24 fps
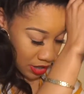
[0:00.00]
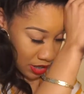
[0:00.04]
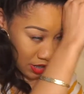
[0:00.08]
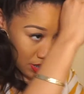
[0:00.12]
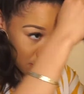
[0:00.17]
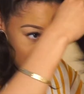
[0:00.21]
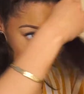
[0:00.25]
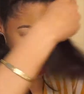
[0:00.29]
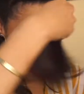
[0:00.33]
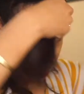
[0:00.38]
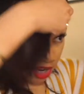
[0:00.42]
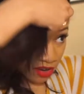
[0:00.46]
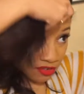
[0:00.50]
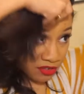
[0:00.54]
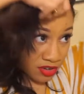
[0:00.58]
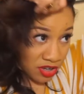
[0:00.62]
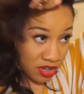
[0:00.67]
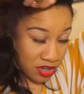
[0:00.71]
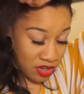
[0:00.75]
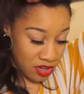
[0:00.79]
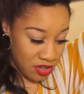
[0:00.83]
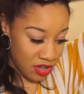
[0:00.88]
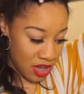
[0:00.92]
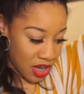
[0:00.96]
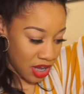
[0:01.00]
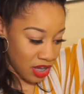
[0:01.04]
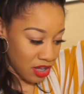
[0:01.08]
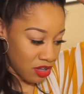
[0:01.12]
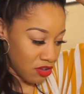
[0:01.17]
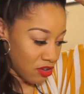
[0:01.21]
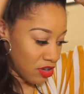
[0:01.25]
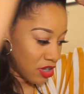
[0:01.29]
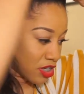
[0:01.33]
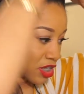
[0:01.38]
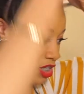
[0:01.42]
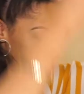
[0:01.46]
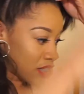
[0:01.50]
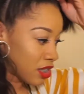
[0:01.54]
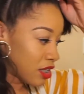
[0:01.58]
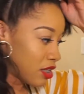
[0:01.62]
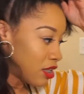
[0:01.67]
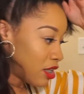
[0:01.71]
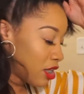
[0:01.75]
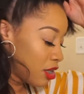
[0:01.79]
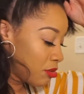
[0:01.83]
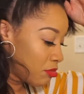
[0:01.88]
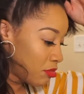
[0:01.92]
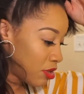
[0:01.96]
And then after you do that, you can just
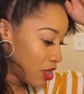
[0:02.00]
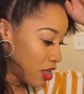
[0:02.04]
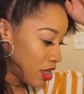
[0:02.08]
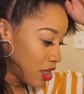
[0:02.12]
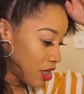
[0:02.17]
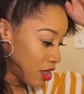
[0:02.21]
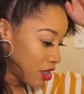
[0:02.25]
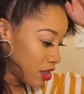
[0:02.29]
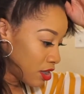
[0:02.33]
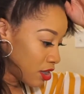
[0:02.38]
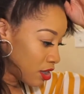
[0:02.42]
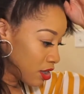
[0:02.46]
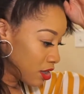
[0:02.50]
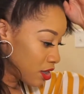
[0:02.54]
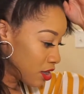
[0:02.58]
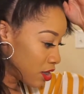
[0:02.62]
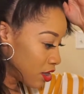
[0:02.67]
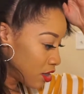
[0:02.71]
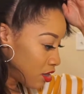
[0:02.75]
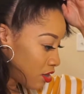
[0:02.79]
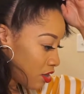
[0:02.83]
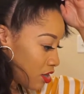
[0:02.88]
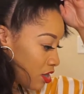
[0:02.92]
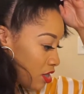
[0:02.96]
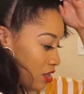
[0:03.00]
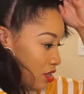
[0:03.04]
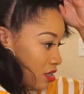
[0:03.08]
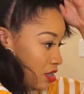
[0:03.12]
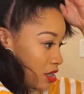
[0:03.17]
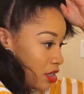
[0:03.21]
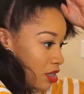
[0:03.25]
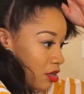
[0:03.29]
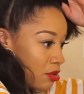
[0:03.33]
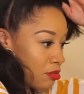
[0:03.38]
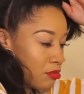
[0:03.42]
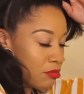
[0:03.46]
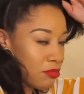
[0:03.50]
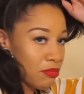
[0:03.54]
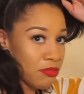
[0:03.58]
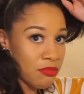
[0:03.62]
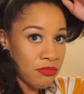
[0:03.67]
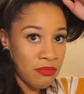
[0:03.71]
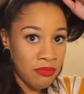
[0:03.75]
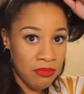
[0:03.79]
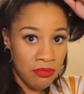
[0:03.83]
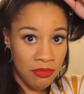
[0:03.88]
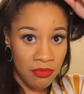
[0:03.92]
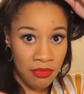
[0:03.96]
clip this. You can use some
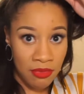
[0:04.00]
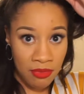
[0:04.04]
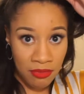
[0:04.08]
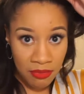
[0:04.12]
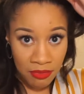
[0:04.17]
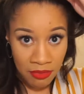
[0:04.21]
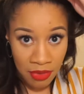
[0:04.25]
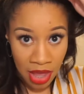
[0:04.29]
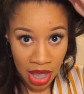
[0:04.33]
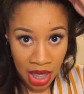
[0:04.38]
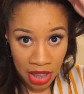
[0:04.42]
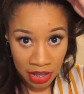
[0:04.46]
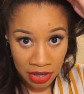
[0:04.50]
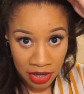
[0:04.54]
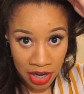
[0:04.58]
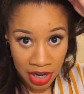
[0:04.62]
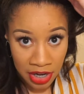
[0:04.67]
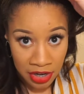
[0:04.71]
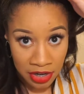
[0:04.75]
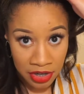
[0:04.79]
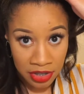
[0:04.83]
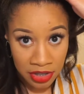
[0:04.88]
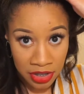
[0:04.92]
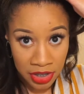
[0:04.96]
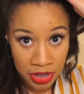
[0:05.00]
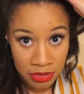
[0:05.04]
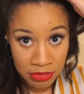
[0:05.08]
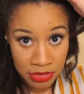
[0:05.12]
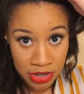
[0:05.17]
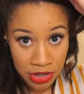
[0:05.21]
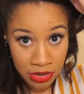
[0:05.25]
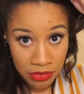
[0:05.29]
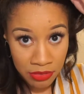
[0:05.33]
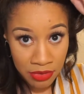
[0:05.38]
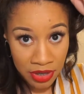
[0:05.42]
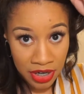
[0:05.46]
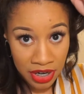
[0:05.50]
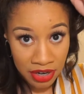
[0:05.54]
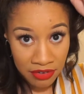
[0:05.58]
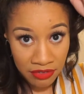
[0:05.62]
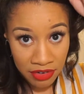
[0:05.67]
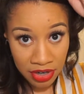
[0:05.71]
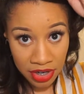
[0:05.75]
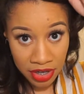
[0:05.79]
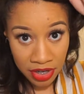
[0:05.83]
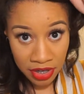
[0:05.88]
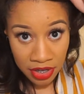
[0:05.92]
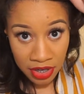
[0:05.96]
alligator clips or
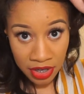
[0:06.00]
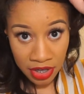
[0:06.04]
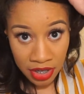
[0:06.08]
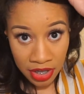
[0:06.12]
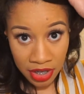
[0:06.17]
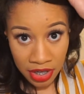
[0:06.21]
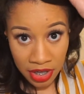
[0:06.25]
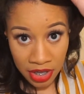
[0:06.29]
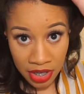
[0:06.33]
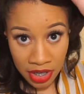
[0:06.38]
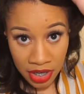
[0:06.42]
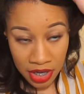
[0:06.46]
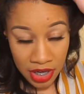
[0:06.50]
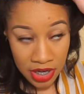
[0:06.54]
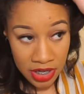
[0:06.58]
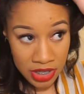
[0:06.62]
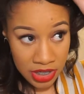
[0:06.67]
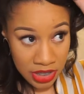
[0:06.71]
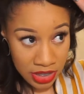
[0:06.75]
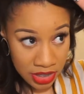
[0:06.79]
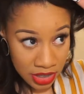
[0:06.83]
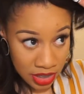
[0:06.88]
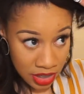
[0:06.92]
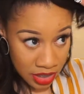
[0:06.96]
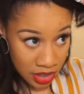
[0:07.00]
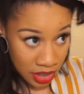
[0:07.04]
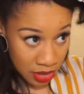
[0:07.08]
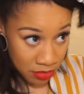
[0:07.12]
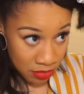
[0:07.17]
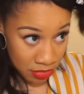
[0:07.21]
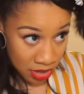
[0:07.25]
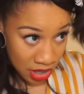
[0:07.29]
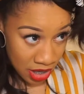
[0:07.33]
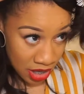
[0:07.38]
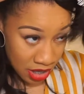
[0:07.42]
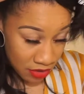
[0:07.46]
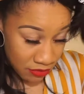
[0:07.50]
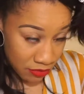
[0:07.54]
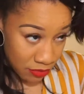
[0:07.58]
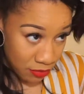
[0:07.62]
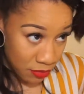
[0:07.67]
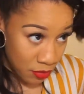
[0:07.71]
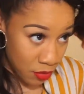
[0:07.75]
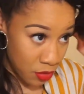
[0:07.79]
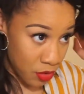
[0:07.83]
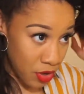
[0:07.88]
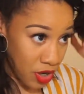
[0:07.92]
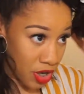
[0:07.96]
whatever. And just clip that
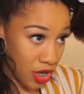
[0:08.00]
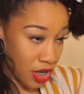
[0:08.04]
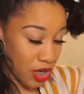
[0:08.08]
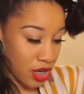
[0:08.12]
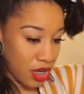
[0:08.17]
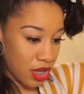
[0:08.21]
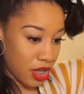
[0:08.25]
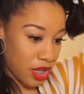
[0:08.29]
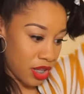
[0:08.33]
forward.